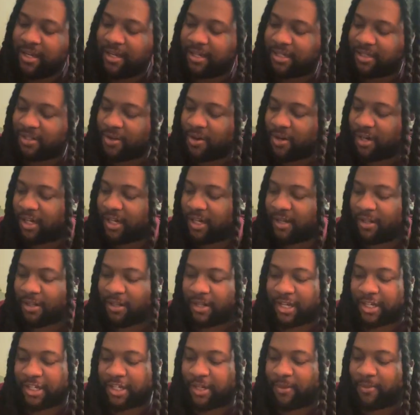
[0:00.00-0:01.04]
Because daughter
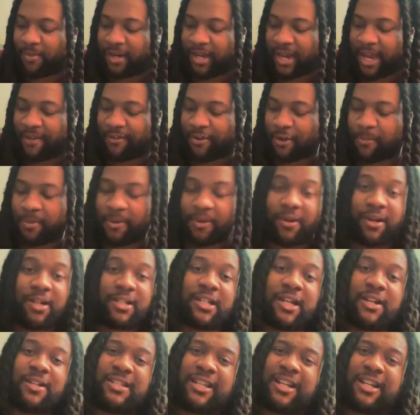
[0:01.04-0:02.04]
looked like she didn't want to have no parts.